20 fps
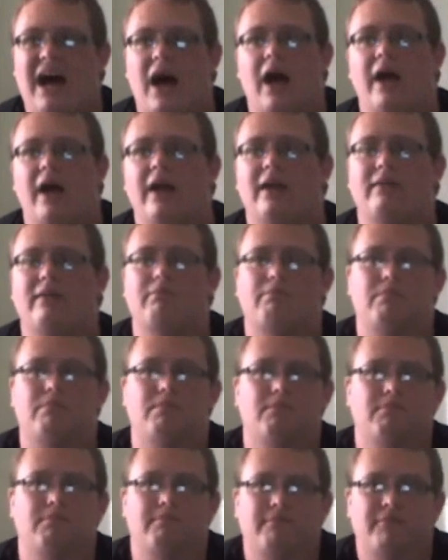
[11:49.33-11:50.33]
I
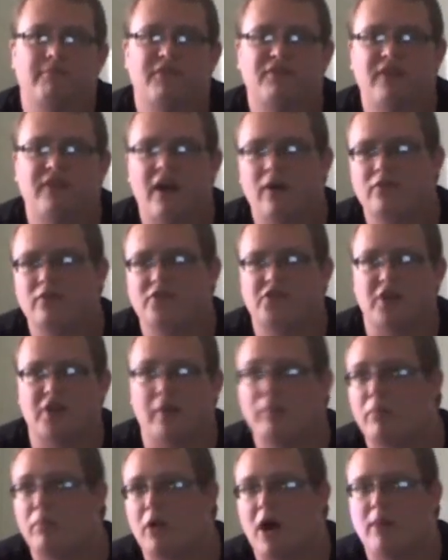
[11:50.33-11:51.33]
found
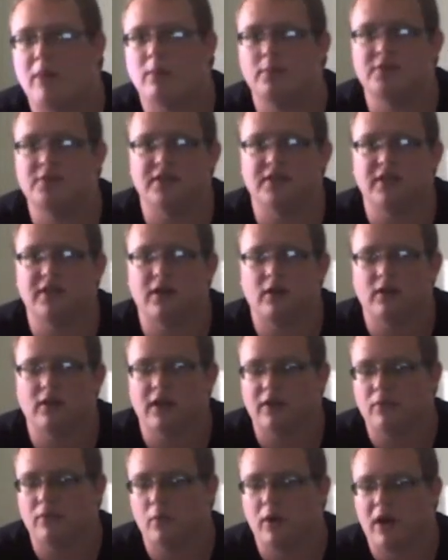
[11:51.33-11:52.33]
some problems in there,
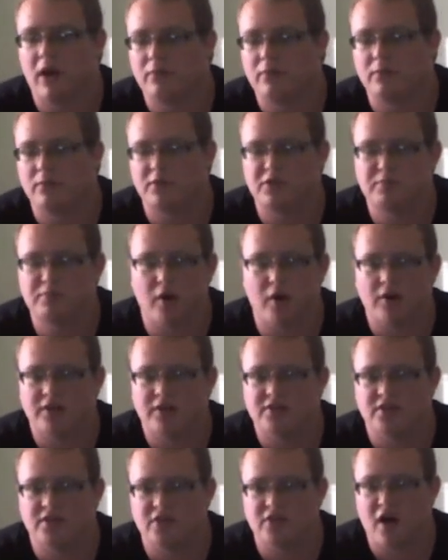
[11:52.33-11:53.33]
like when I would spawn
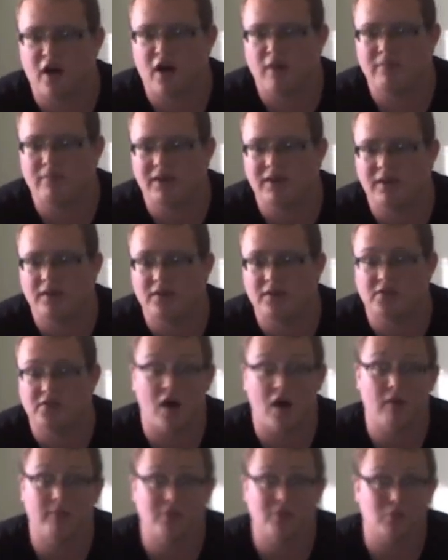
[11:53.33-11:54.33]
as a zombie, the
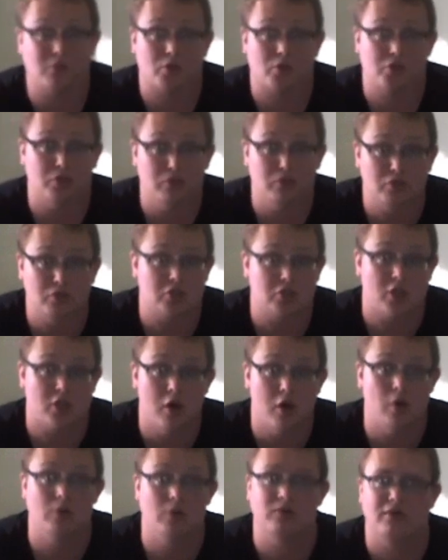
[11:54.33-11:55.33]
zombies were too
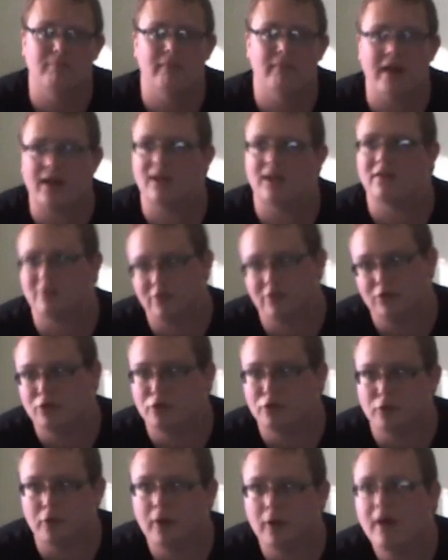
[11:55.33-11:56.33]
slow to make it
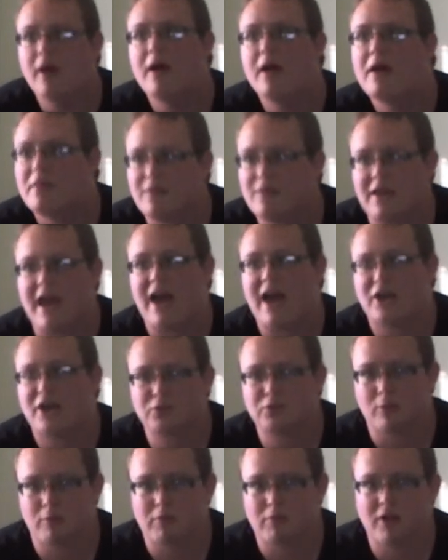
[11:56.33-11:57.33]
to the
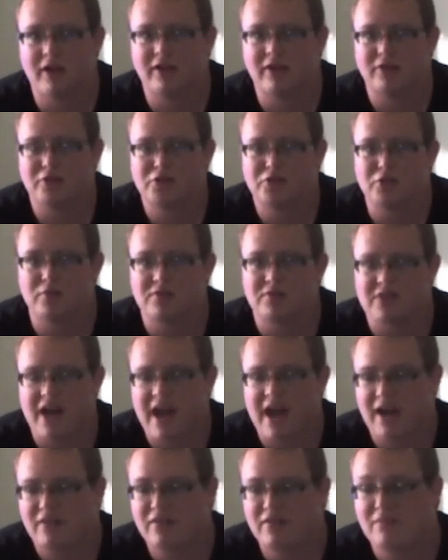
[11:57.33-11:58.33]
actual players to
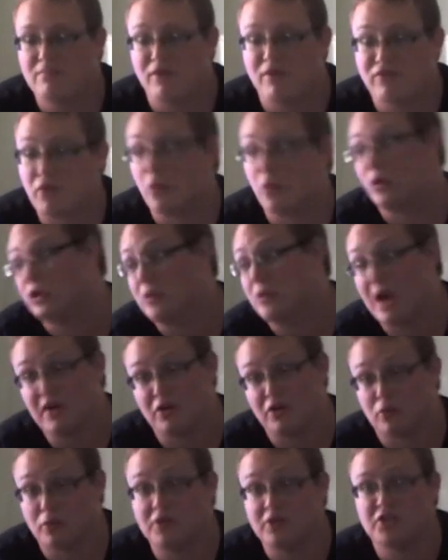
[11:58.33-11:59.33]
attack them before you had
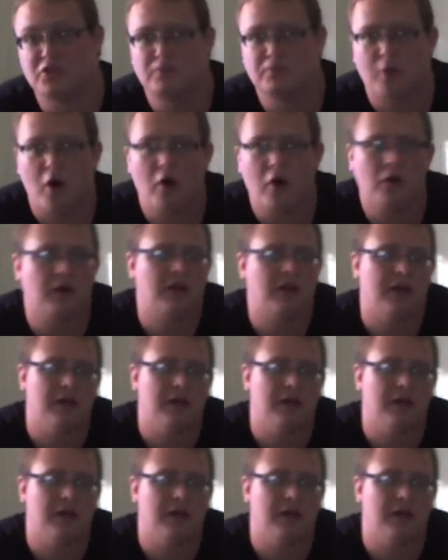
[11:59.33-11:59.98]
to respawn